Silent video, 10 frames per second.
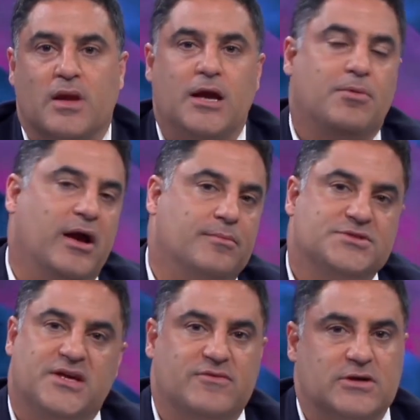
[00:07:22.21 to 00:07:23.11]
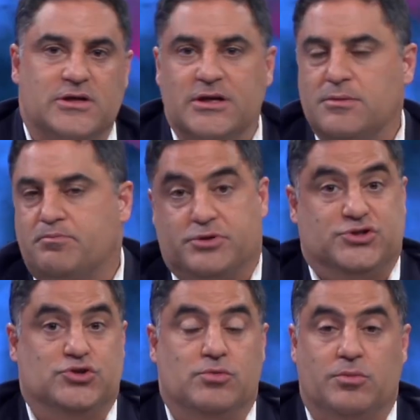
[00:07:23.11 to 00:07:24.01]
Abraham is giving to Clinton.
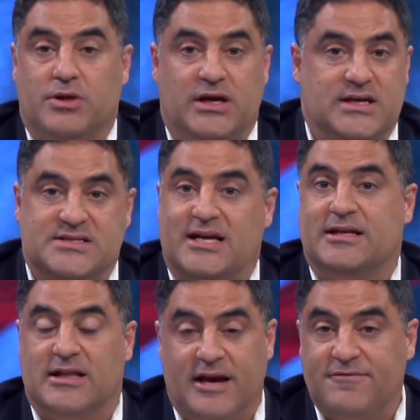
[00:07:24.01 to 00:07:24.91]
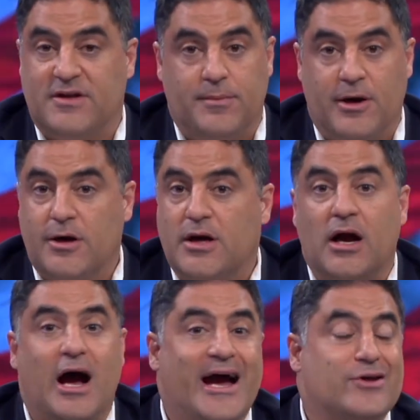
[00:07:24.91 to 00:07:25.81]
Presumably, he's on the left in America.